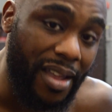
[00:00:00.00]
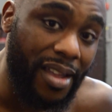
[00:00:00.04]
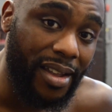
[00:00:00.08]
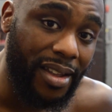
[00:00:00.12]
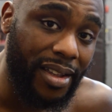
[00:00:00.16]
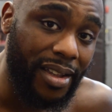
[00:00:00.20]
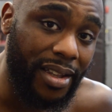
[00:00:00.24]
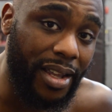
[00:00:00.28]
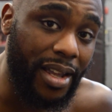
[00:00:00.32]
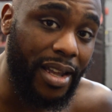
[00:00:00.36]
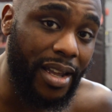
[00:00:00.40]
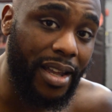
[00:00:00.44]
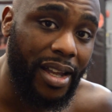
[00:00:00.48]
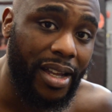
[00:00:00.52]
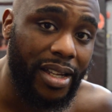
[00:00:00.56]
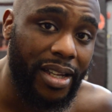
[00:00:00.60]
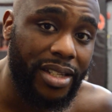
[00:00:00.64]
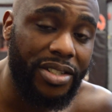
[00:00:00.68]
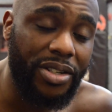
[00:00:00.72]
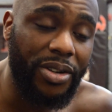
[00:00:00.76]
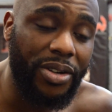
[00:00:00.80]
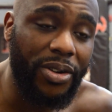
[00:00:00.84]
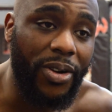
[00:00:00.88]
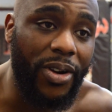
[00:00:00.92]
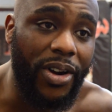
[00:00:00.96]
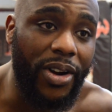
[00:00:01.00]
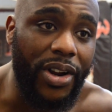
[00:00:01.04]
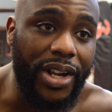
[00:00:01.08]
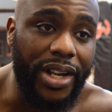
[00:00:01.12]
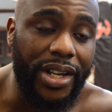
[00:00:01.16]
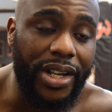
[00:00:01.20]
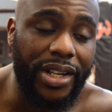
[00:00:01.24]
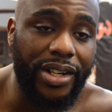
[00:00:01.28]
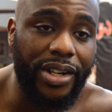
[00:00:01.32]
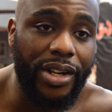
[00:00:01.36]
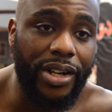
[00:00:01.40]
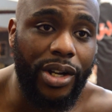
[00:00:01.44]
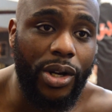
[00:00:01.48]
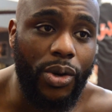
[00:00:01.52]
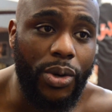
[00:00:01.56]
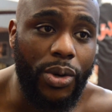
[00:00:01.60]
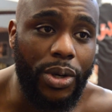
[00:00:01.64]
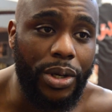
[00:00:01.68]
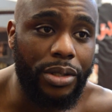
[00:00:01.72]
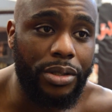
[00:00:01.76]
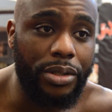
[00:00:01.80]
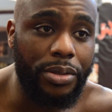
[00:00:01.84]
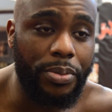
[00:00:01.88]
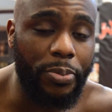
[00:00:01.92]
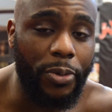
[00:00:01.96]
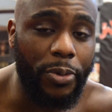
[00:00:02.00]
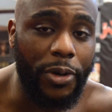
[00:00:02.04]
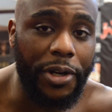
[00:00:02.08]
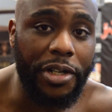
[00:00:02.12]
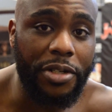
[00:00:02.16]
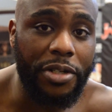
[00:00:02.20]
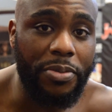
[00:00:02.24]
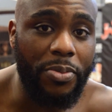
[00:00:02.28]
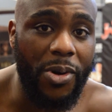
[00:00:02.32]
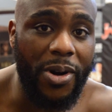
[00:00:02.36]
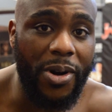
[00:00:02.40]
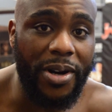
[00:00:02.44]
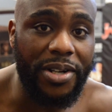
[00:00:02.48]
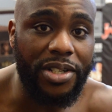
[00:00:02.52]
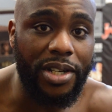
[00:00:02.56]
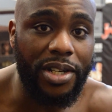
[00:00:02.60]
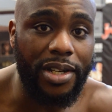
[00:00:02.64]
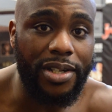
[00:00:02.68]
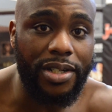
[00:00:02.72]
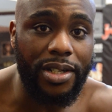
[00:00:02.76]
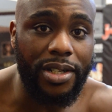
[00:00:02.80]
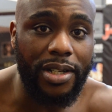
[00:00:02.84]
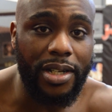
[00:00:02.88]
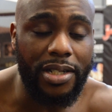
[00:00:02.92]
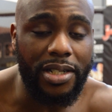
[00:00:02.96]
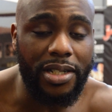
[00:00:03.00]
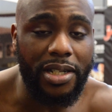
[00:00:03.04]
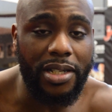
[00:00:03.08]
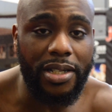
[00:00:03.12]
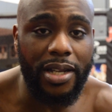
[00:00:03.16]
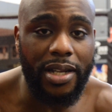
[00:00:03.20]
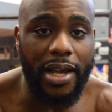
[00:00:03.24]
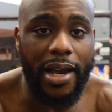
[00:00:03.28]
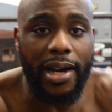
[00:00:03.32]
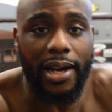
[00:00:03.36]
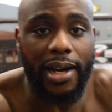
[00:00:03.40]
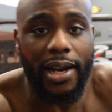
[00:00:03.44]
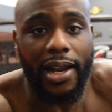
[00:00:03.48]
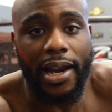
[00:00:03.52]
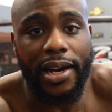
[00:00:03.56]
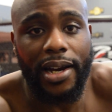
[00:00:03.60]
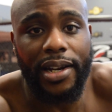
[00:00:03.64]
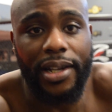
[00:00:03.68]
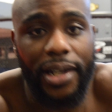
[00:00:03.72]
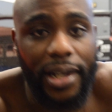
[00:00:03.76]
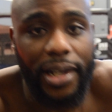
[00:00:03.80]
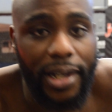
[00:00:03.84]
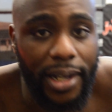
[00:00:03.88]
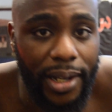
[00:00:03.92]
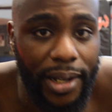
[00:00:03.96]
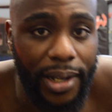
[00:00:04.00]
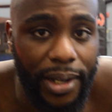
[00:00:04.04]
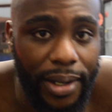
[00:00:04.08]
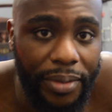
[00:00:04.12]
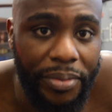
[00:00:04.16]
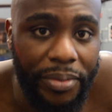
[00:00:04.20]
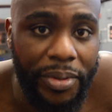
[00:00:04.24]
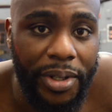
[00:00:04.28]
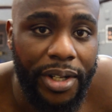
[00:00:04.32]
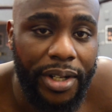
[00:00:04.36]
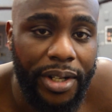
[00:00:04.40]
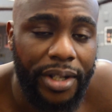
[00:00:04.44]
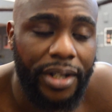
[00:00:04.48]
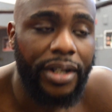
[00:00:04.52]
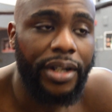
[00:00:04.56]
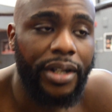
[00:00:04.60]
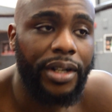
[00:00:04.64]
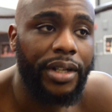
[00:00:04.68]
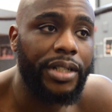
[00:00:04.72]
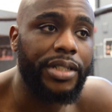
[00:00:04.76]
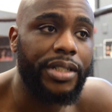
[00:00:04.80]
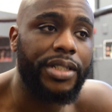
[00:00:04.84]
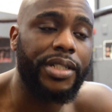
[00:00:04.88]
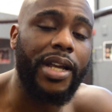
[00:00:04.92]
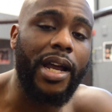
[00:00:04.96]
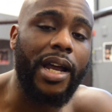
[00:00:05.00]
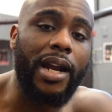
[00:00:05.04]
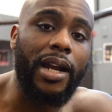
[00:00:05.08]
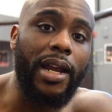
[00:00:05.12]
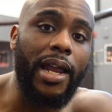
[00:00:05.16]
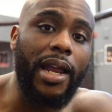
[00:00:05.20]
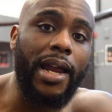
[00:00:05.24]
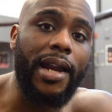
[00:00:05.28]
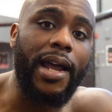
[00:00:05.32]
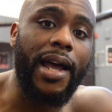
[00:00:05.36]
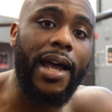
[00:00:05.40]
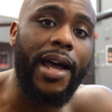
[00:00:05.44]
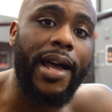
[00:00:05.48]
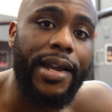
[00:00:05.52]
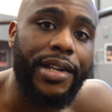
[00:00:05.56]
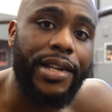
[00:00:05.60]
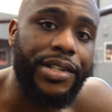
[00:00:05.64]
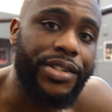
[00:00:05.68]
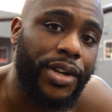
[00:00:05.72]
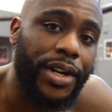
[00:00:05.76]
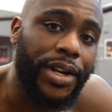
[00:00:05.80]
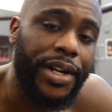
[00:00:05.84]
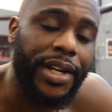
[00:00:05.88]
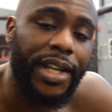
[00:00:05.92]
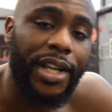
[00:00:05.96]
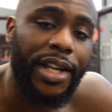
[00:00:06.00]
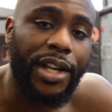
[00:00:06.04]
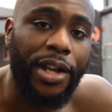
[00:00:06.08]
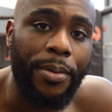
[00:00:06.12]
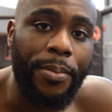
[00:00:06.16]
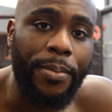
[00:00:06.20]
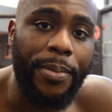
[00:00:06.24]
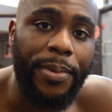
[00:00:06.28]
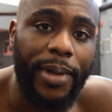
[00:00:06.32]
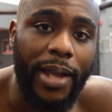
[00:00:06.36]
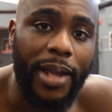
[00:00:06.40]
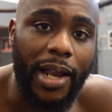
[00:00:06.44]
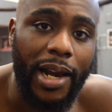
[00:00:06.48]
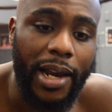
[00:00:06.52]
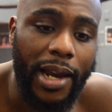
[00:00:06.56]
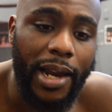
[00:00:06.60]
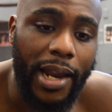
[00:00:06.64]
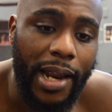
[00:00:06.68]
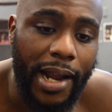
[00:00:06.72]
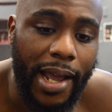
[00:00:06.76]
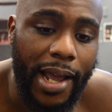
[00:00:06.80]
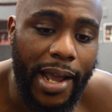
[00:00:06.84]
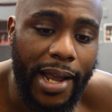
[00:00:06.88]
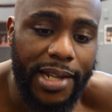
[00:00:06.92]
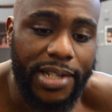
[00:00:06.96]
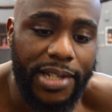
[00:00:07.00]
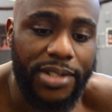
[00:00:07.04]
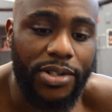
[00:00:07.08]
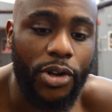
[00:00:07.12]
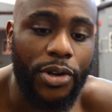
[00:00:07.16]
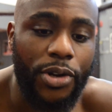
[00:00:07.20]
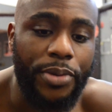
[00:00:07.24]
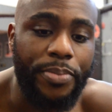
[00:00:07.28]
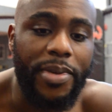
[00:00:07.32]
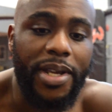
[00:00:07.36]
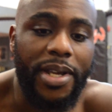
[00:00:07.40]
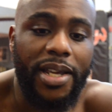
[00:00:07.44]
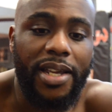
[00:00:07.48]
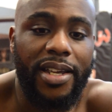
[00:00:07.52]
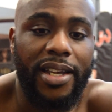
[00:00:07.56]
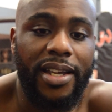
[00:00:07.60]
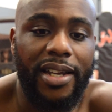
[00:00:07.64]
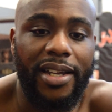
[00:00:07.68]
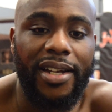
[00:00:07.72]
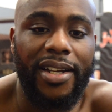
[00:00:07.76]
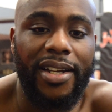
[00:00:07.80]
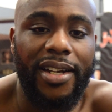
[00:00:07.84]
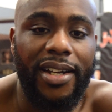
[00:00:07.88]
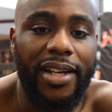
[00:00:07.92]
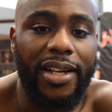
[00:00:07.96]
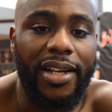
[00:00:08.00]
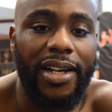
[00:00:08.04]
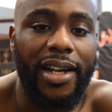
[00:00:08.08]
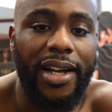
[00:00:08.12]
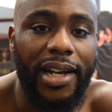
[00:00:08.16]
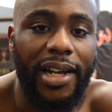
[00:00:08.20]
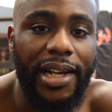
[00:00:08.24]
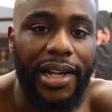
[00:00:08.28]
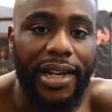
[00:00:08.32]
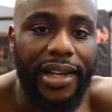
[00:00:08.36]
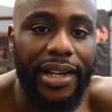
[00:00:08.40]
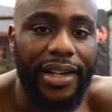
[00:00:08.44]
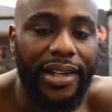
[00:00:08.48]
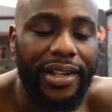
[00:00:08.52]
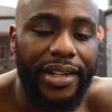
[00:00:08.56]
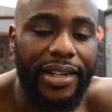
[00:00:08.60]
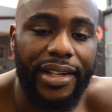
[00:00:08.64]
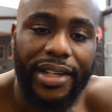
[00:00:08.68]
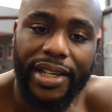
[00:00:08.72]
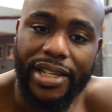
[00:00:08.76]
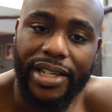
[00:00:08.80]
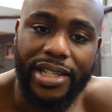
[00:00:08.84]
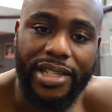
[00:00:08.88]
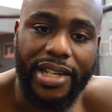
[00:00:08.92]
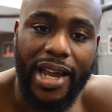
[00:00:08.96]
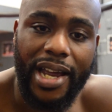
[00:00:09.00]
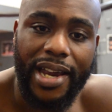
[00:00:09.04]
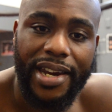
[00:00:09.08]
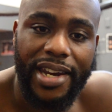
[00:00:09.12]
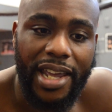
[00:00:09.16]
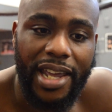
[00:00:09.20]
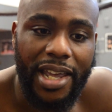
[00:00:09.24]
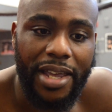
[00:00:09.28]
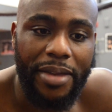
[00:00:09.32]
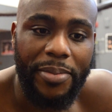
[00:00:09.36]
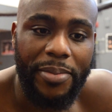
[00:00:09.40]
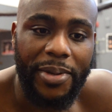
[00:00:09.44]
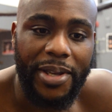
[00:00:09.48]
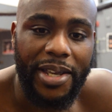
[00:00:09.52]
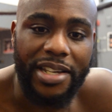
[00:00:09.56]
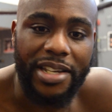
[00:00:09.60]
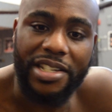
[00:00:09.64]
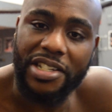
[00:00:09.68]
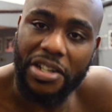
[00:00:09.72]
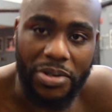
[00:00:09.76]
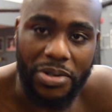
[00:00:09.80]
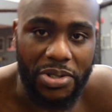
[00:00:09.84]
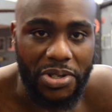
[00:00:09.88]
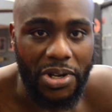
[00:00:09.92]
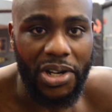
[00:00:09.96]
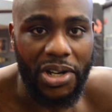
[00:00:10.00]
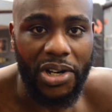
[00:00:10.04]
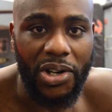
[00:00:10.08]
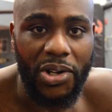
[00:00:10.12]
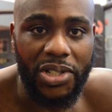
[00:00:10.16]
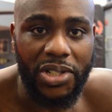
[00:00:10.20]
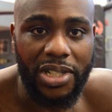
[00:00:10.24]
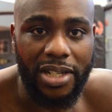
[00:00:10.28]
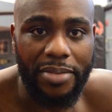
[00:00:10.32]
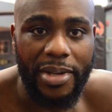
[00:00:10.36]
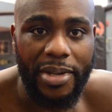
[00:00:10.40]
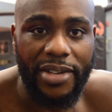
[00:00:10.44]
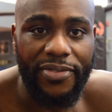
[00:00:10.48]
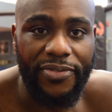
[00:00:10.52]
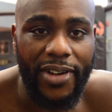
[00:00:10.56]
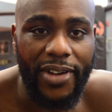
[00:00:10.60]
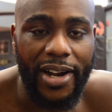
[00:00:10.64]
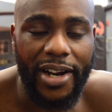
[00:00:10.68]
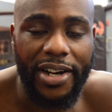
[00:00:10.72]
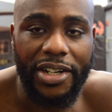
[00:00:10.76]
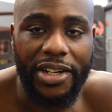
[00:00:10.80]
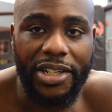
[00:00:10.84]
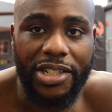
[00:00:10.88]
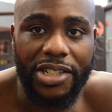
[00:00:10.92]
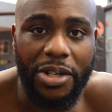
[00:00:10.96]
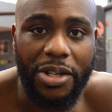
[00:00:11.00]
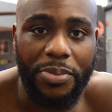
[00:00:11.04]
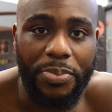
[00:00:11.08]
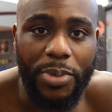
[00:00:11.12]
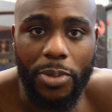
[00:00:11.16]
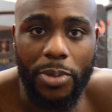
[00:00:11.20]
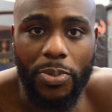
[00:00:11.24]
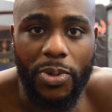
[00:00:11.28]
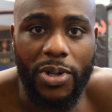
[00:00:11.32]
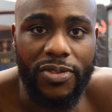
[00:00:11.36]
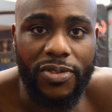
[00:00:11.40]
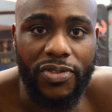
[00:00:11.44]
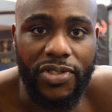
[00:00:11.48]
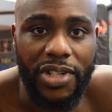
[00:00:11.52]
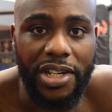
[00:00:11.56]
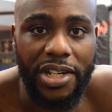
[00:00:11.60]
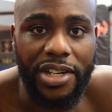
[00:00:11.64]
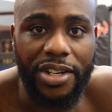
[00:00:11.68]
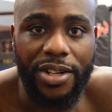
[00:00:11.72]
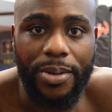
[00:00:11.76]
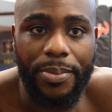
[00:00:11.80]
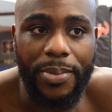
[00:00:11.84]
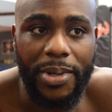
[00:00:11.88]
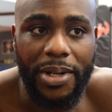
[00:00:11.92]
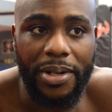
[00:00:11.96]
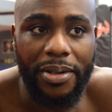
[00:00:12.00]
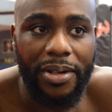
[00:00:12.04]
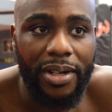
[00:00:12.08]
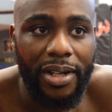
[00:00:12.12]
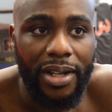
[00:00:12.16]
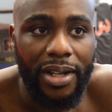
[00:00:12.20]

Yeah, it's great. You know, it brings more attention because he's got a lot of he's got a lot of eyes on him, got a lot of eyes on me. He's got name because he was on Ultimate Fighter, so people have seen him, and